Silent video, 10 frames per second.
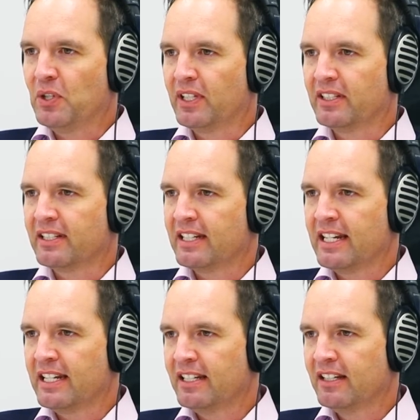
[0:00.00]
you can
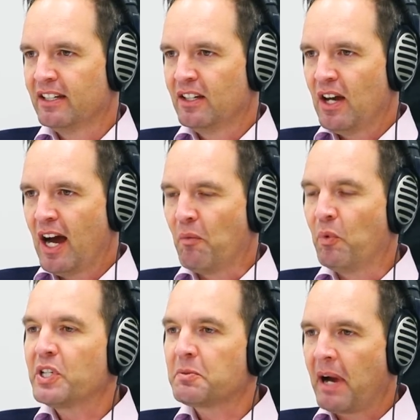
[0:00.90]
see
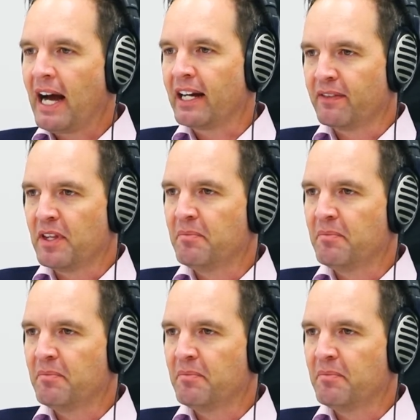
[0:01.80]
which part of